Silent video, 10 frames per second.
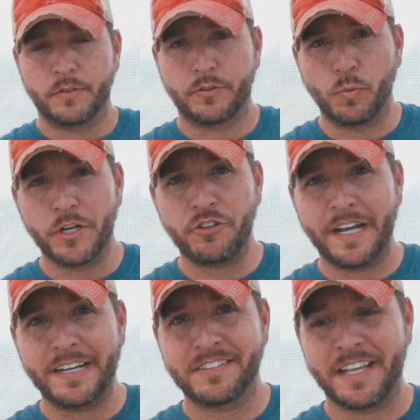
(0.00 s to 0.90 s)
So what'd you
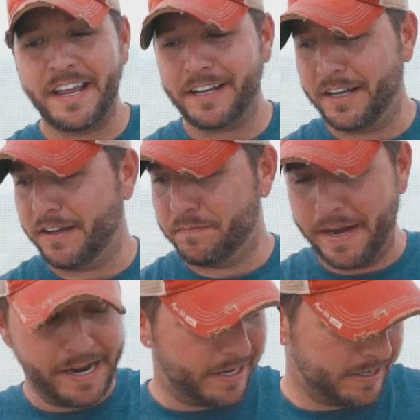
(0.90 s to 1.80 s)
guys think of
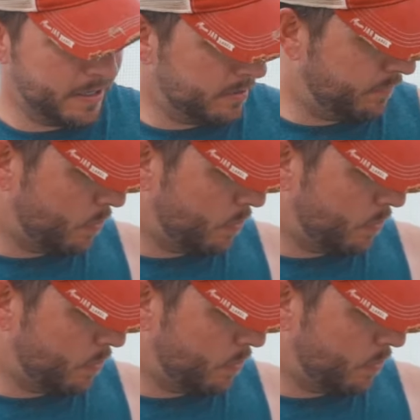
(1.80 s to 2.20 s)
my idea